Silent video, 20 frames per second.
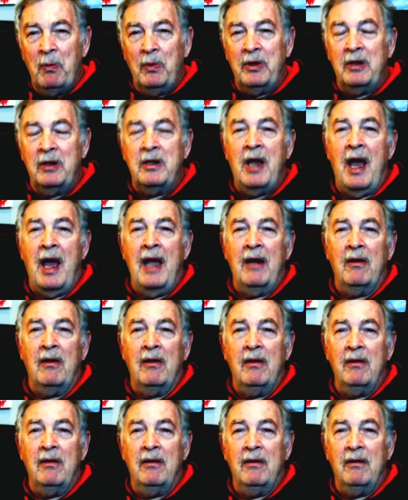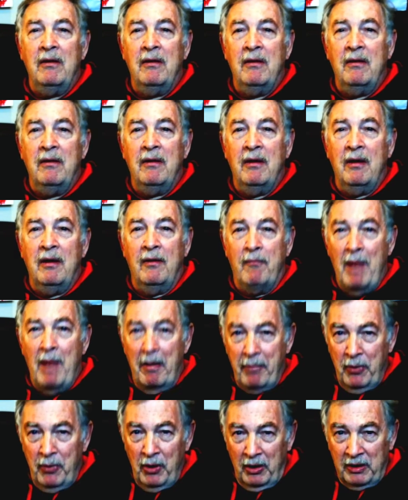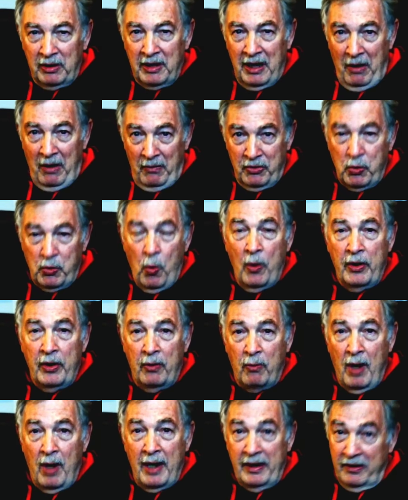the title of my book that I was going to write.